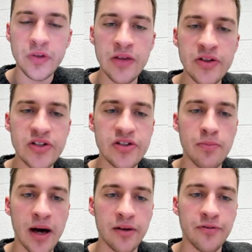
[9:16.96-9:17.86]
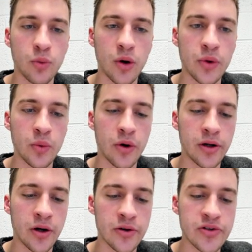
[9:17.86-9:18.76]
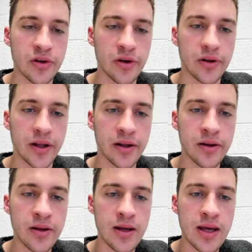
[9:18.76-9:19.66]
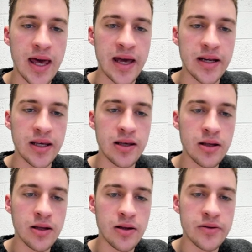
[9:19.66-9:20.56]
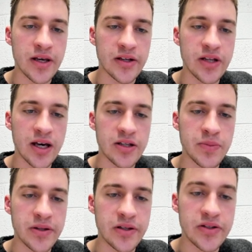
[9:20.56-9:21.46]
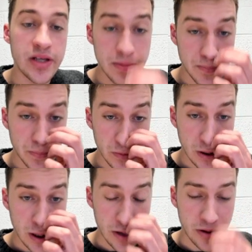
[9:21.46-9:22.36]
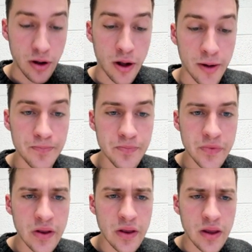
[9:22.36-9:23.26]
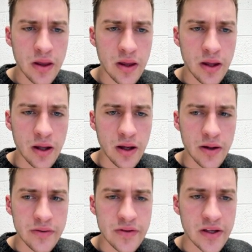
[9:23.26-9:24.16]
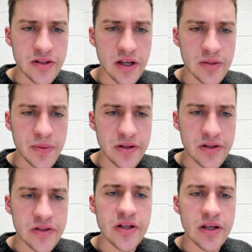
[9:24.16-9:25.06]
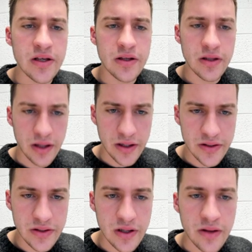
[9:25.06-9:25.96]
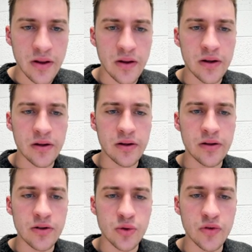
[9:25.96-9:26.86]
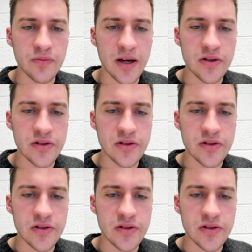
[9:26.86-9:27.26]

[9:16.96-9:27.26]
And this is the model for what we want ours to look like. Any text has BTC, then all. Text has BTC, yes, and then true if matches